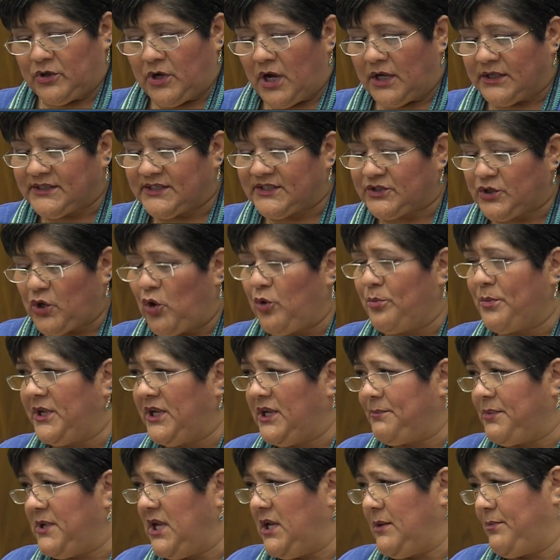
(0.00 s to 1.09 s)
caused so
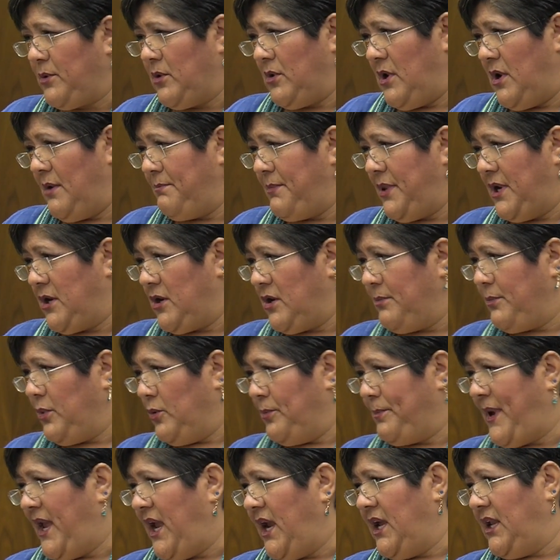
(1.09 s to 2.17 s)
many people
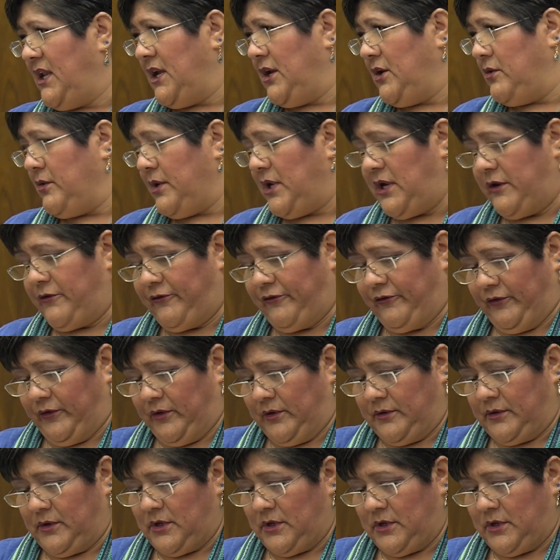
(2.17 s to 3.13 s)
unbearable pain and grief.